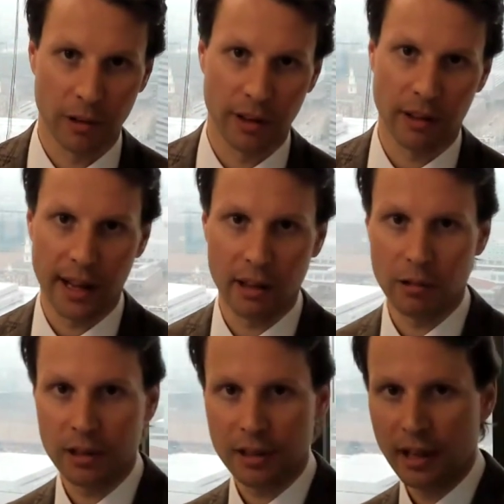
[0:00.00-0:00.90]
where the
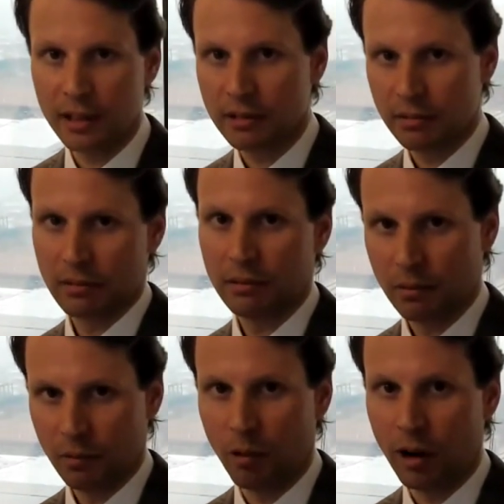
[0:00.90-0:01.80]
landlord sends
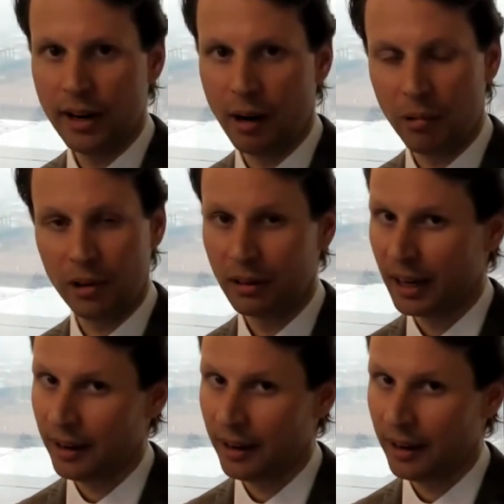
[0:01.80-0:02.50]
one number.